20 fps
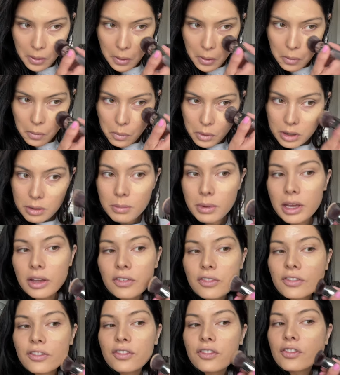One of my
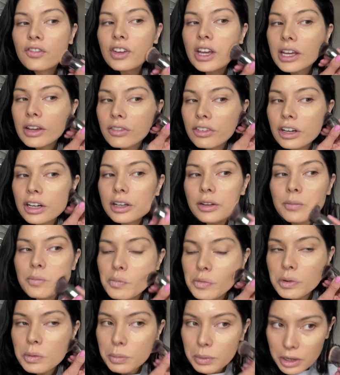
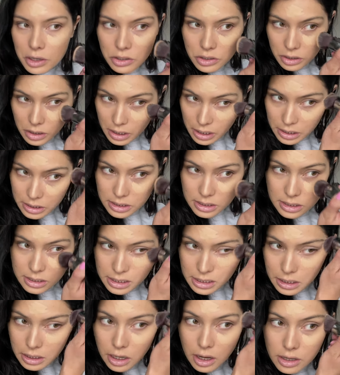favorite brush lines is
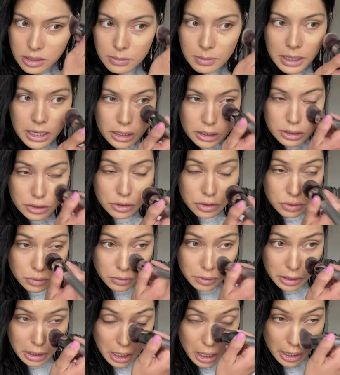It Cosmetics. Just
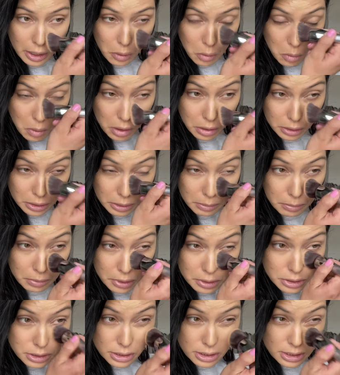really high quality
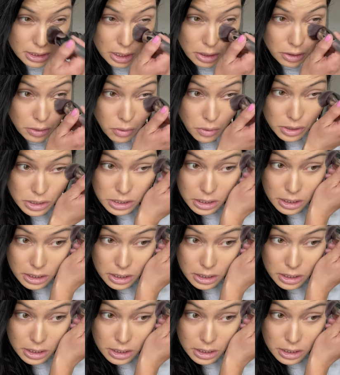brushes that are going to